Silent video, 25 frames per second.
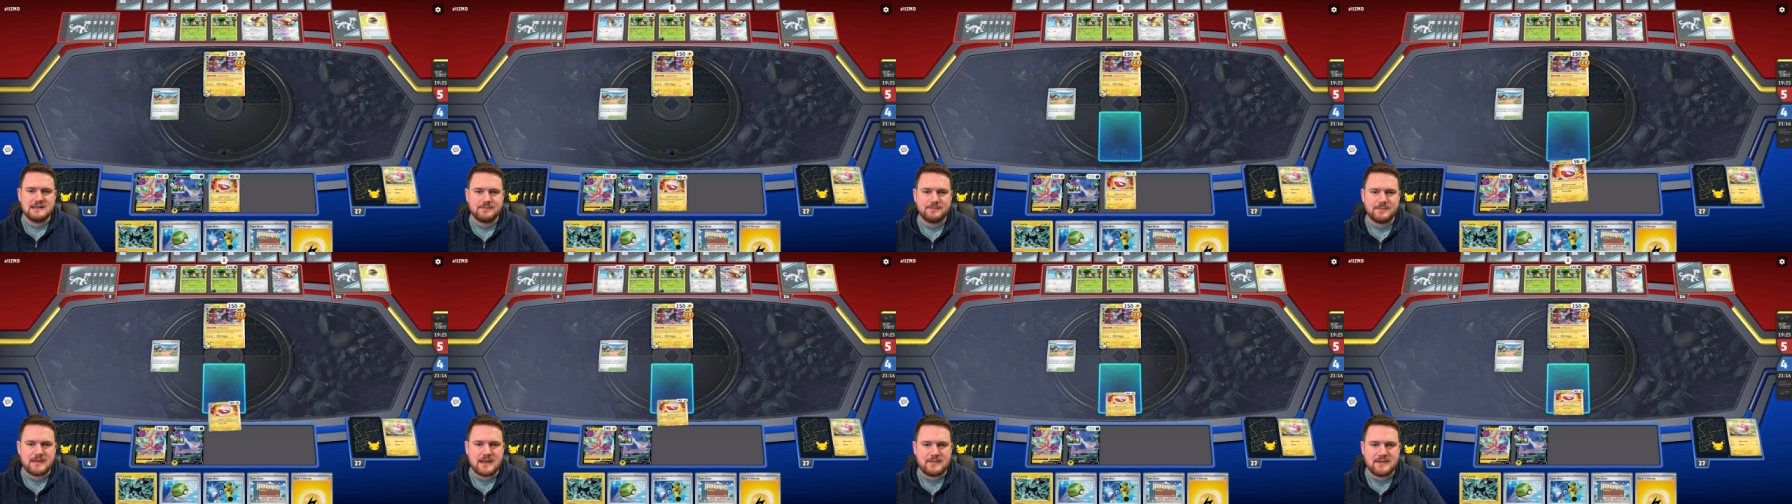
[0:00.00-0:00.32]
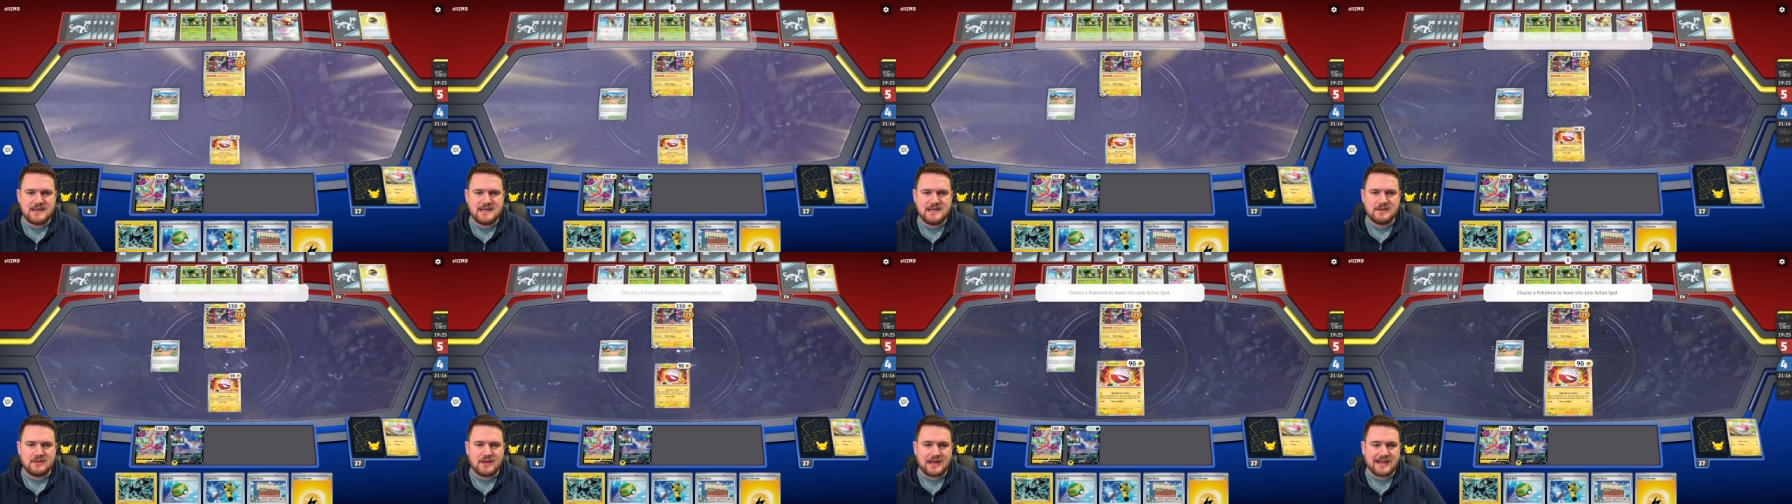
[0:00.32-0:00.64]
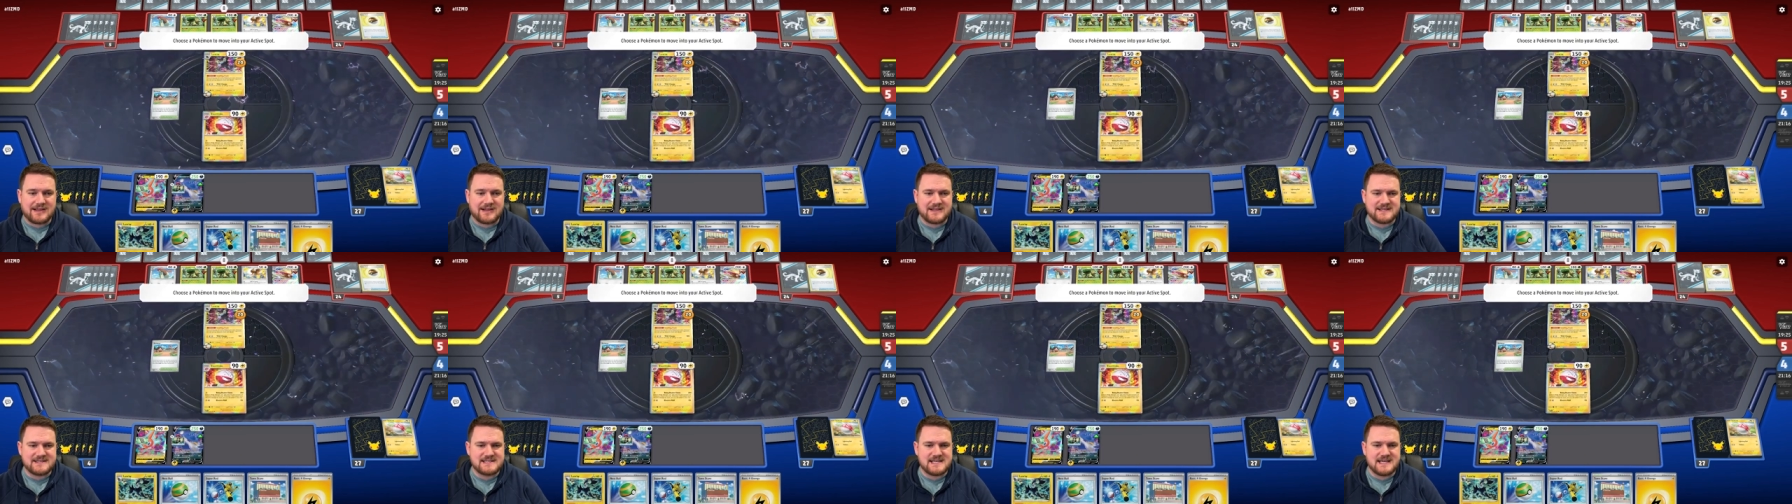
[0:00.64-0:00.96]
Maybe,
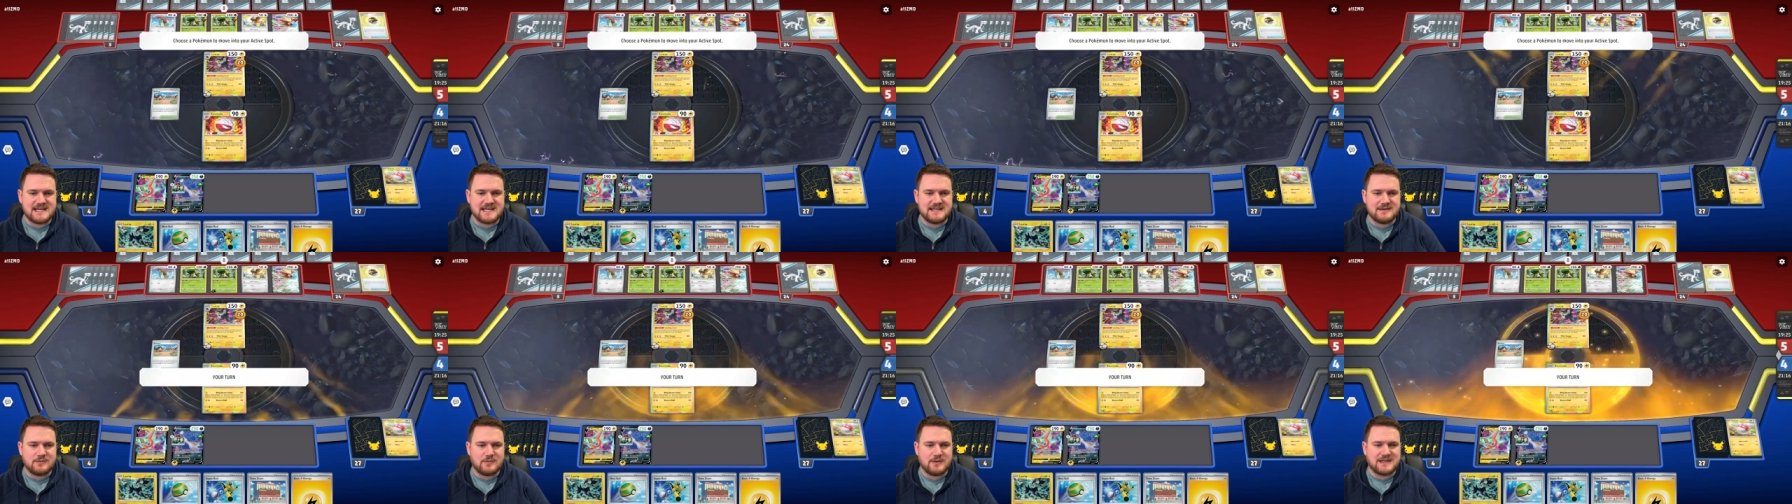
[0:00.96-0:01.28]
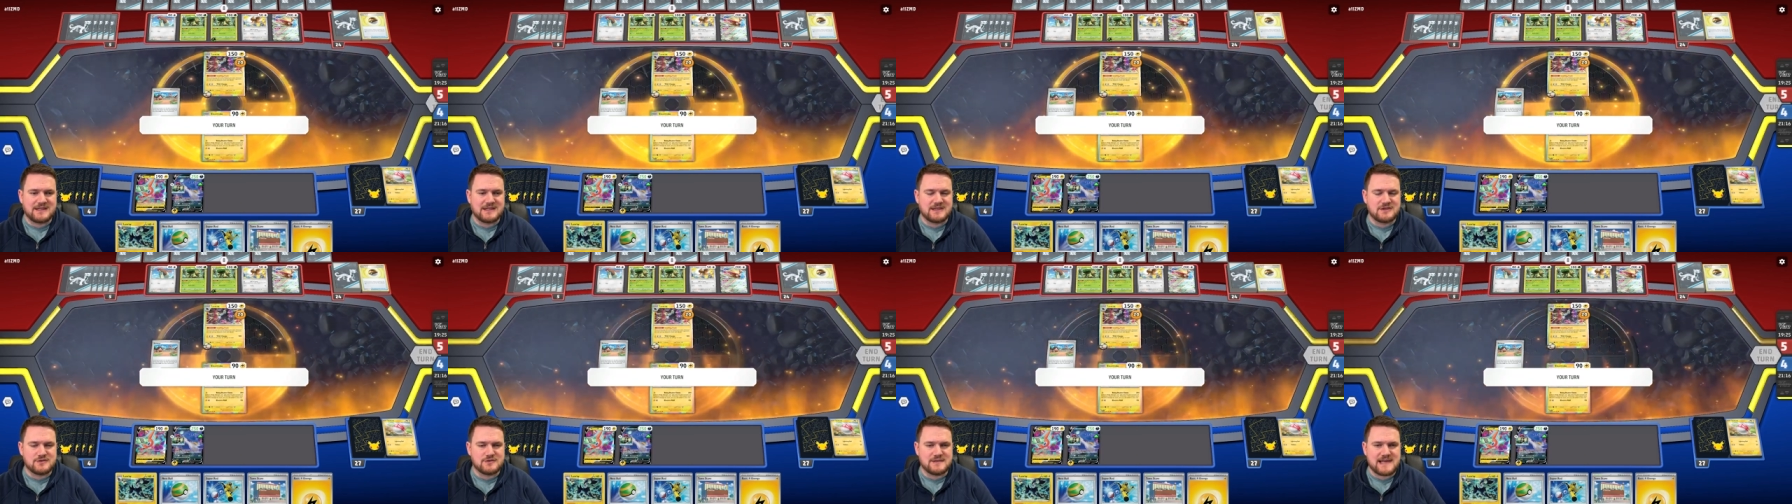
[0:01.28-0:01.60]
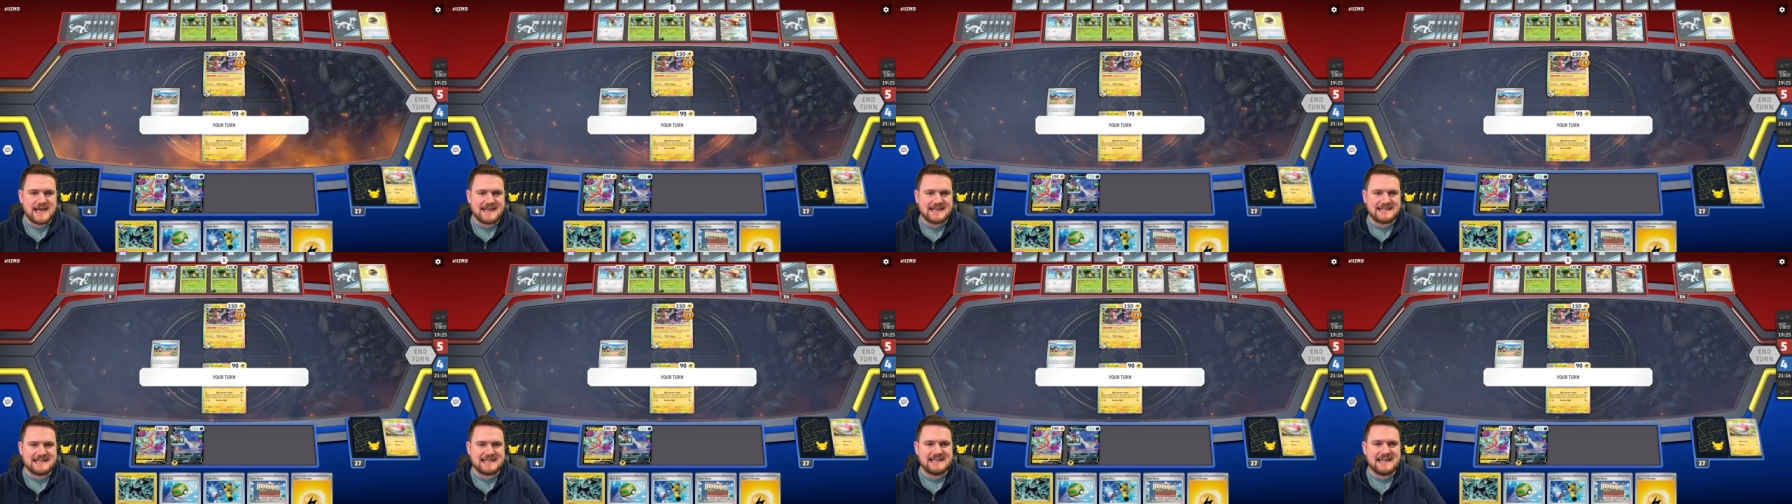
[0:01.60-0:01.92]
like I said, we can do
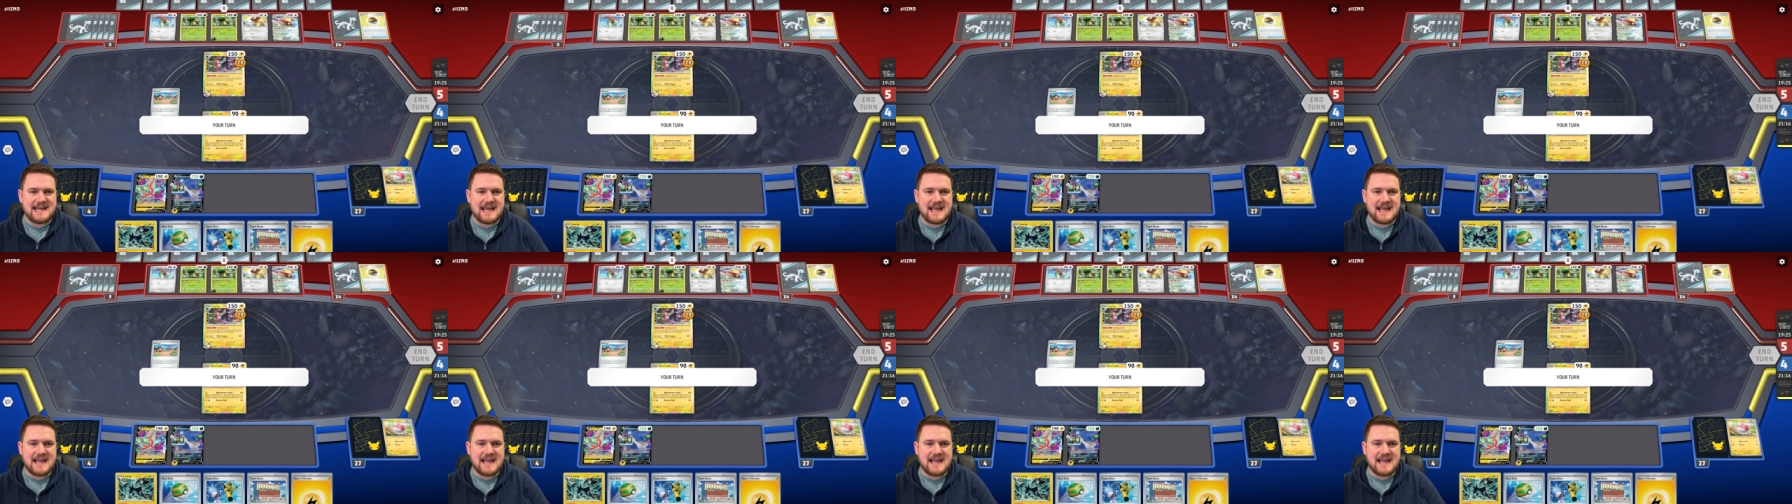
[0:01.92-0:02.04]
that in